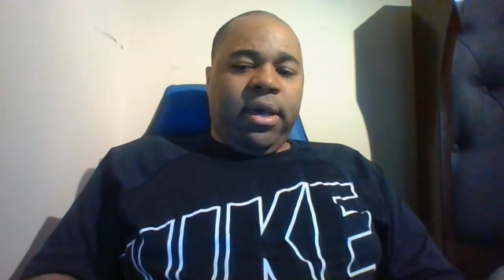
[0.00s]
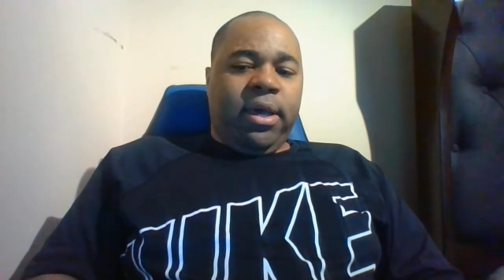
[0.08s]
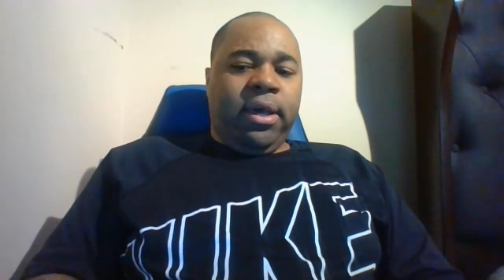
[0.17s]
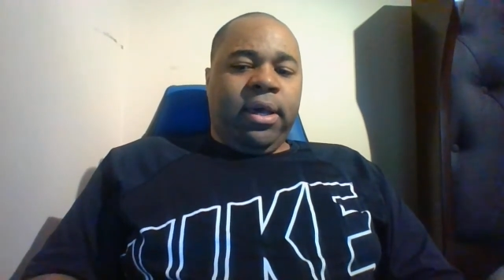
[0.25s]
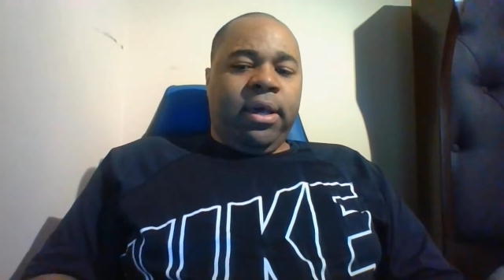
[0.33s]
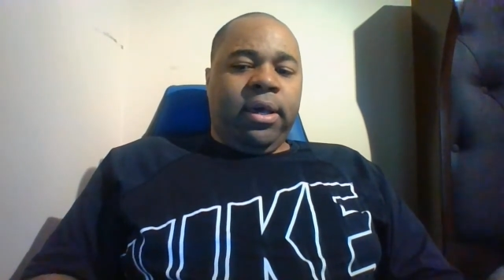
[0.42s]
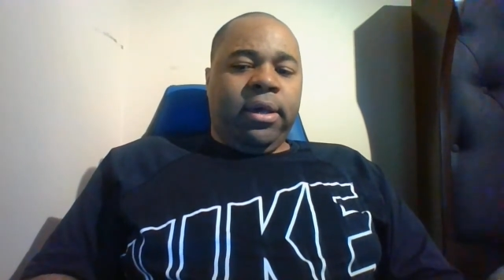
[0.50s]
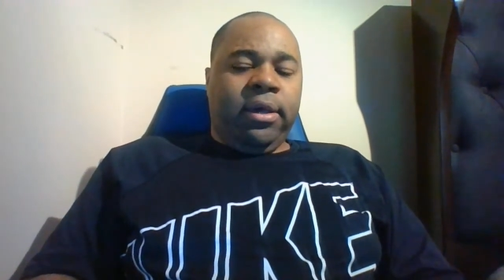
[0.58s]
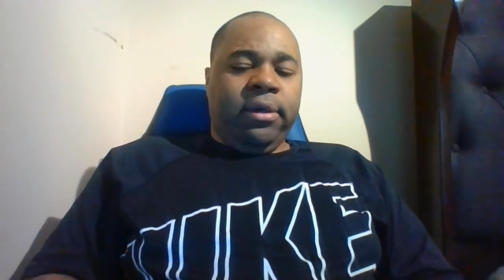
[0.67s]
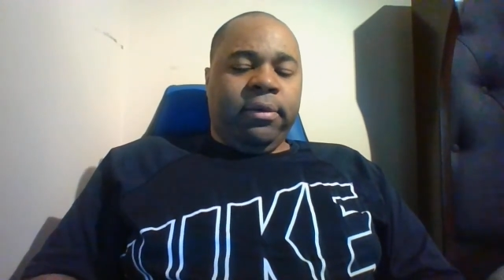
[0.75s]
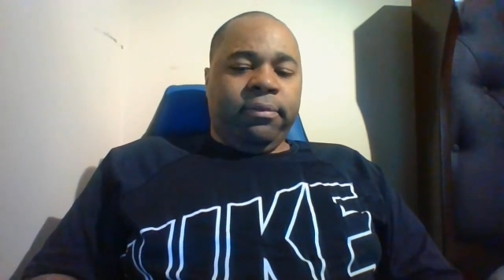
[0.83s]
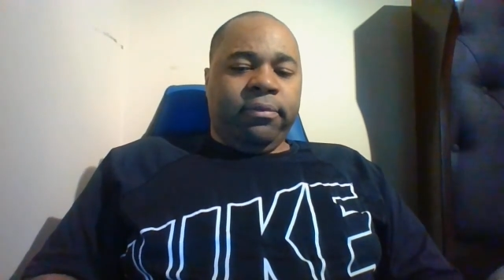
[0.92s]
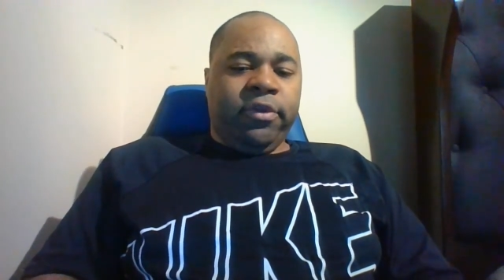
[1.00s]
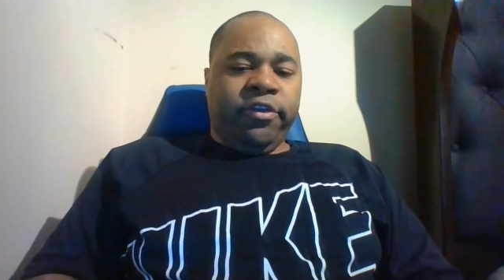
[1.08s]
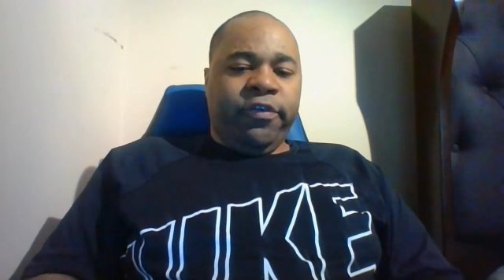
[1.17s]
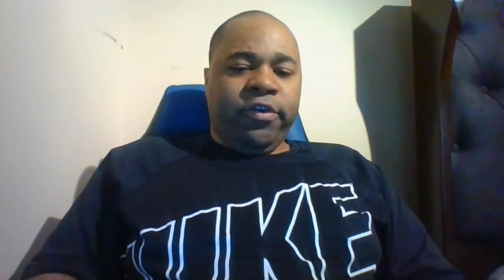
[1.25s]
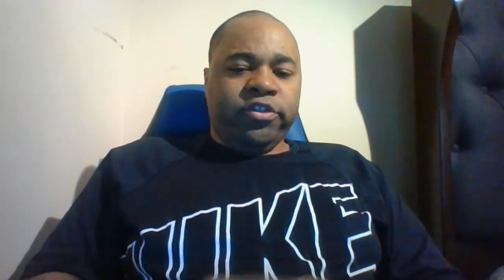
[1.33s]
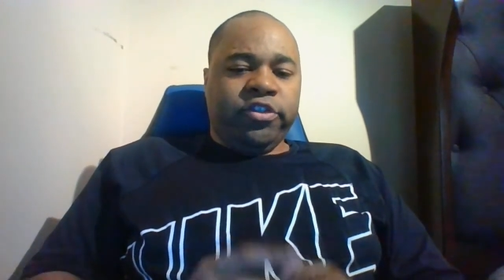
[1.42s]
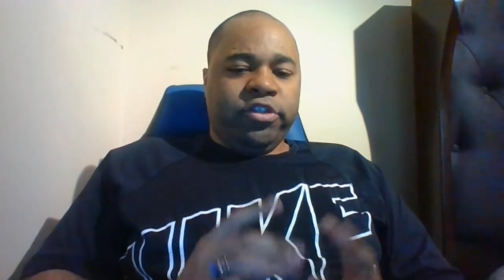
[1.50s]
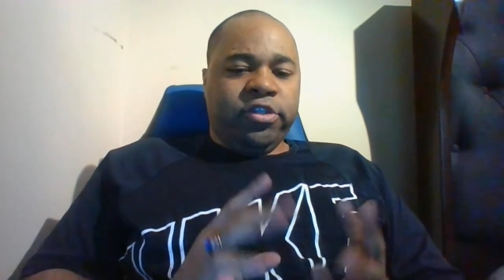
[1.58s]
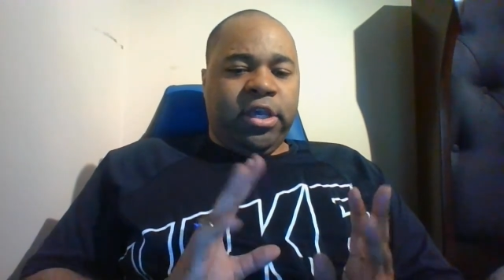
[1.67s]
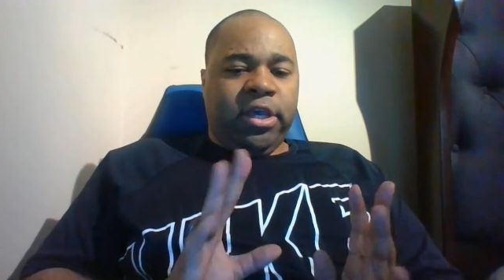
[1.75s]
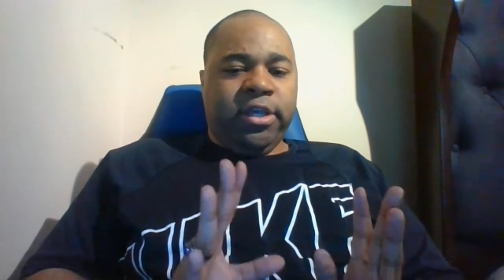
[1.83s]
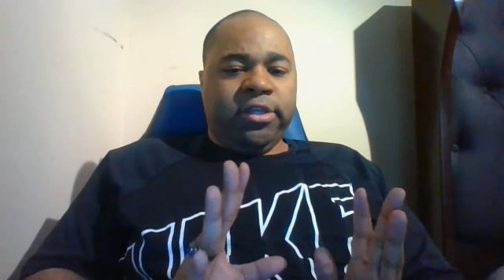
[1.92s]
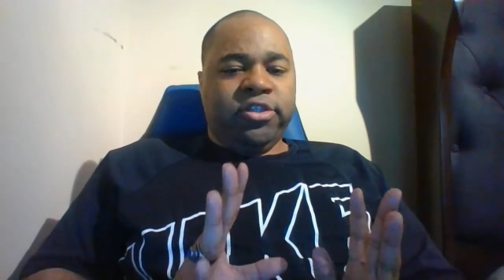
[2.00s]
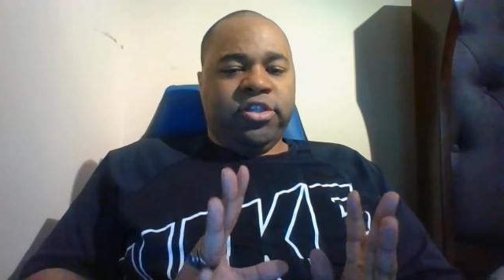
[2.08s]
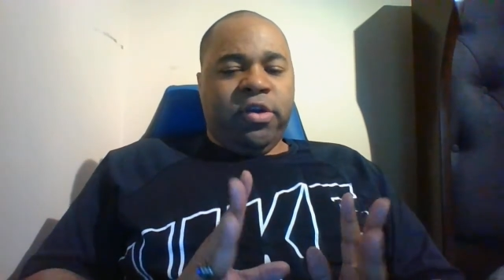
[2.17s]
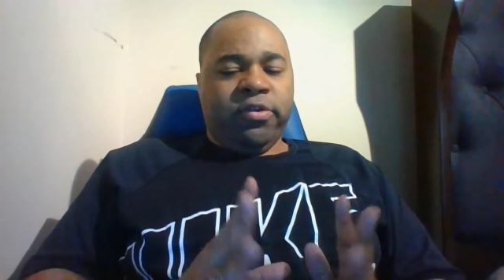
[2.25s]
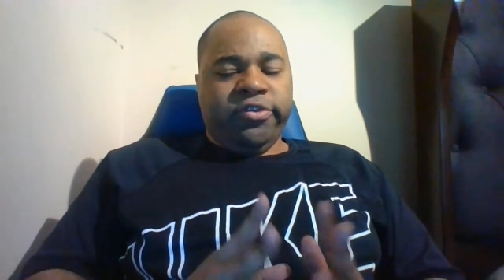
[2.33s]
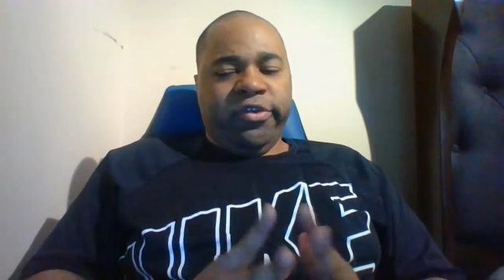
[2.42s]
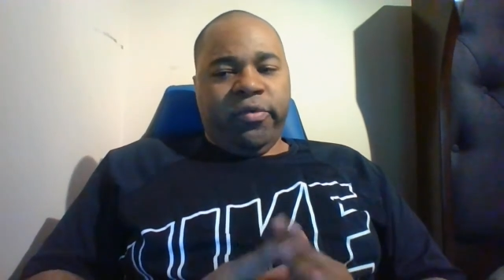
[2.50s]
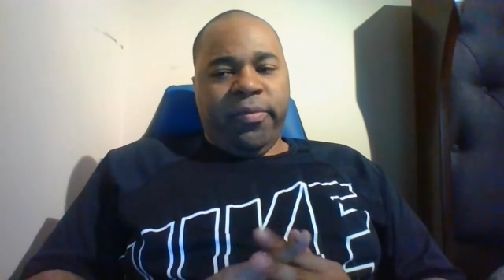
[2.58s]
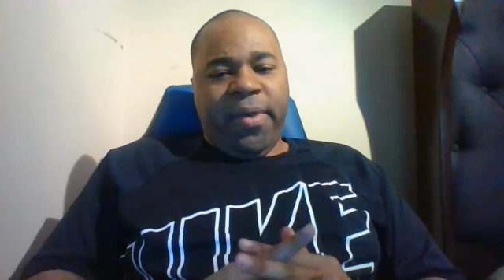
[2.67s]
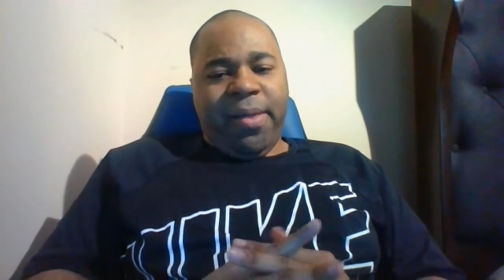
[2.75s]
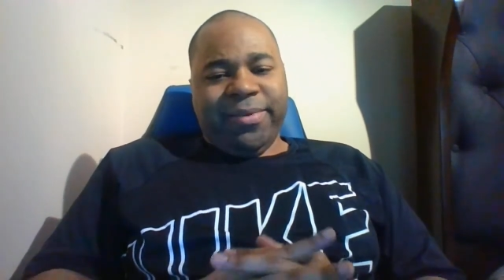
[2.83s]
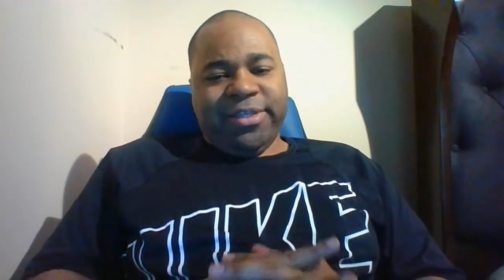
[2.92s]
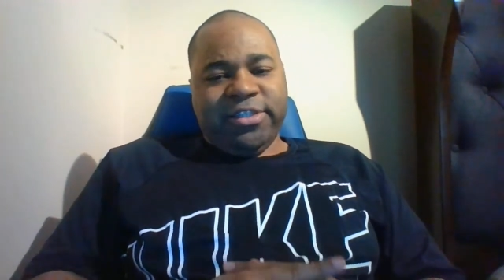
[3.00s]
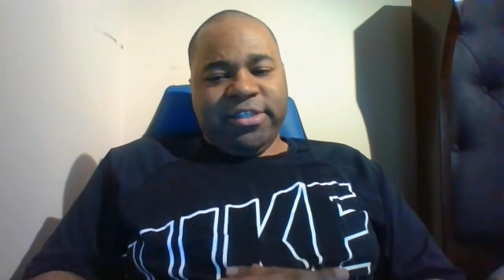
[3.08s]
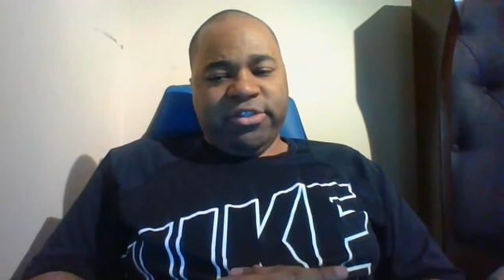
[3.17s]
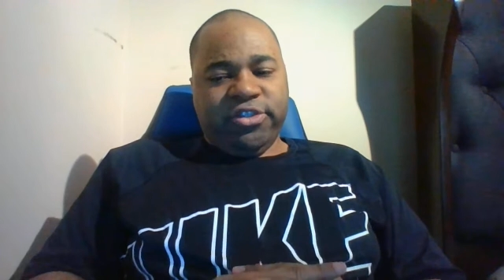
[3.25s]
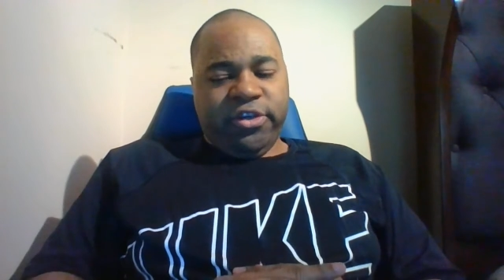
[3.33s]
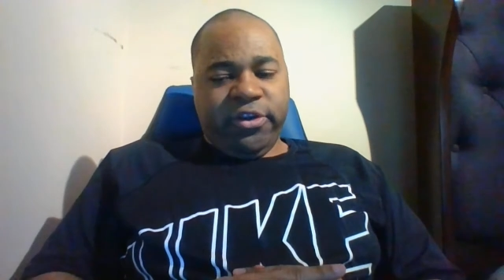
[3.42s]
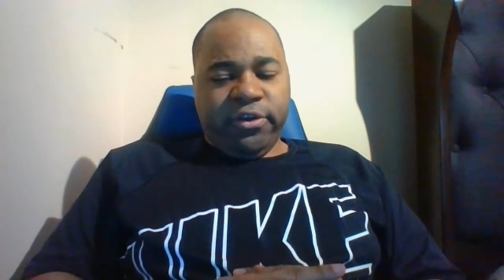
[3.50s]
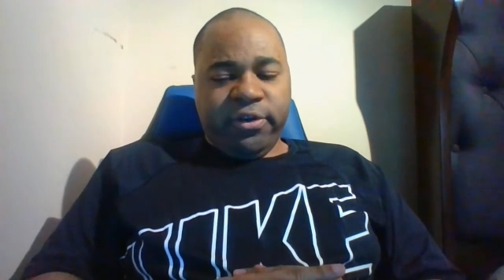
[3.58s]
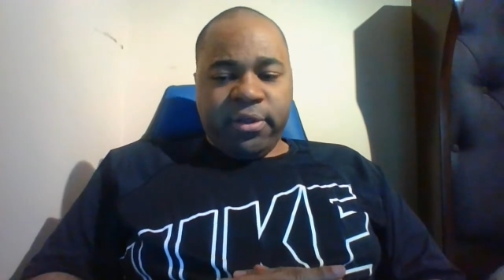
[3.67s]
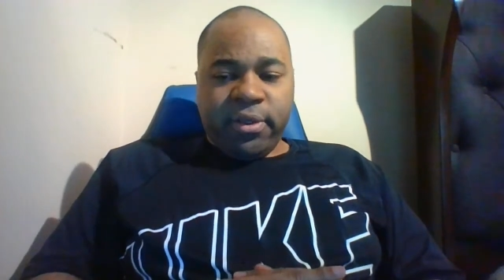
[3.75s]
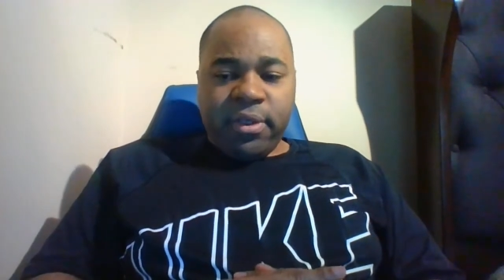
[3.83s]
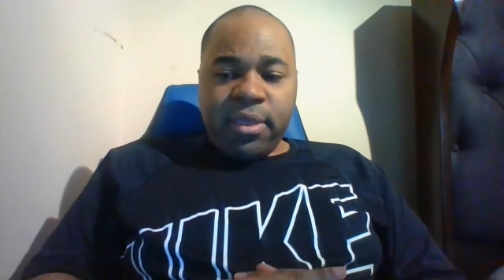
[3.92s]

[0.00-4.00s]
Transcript: Um, as far as uh, Star Wars: The Old Republic is concerned